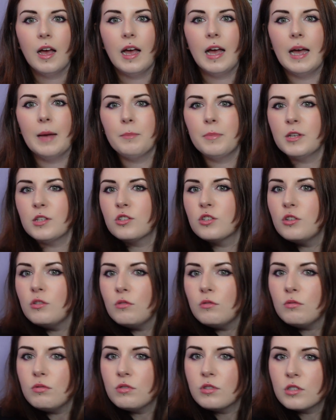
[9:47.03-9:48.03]
but
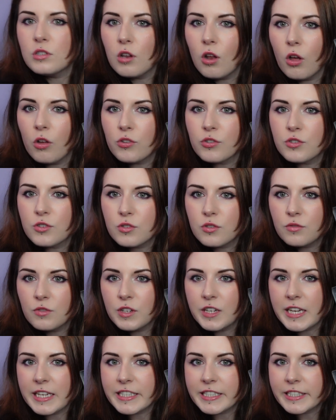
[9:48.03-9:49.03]
2 slots for
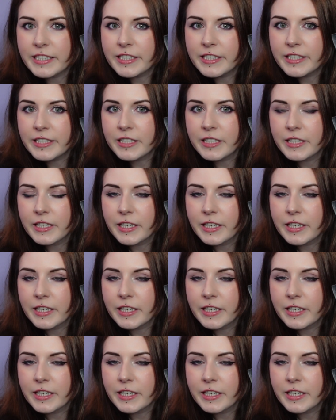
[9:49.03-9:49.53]
discs.